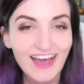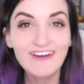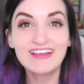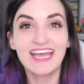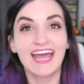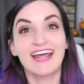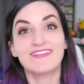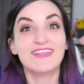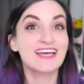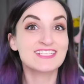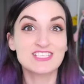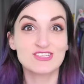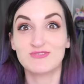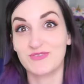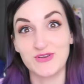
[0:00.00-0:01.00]
Okay,
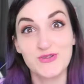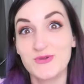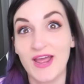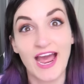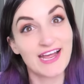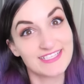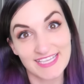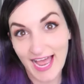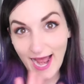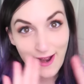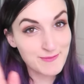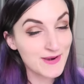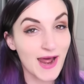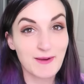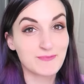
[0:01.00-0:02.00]
that's just for you guys.
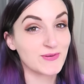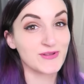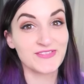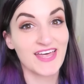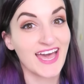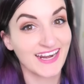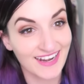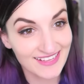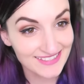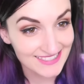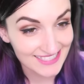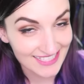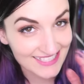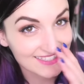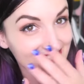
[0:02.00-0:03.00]
I'm not putting that on
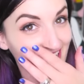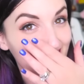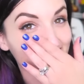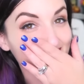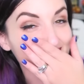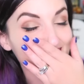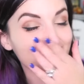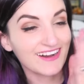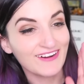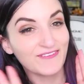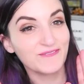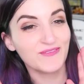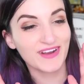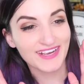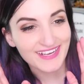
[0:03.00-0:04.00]
TikTok.
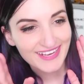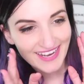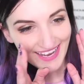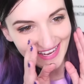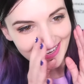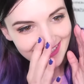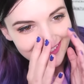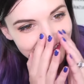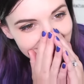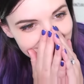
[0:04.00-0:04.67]
Oh my God.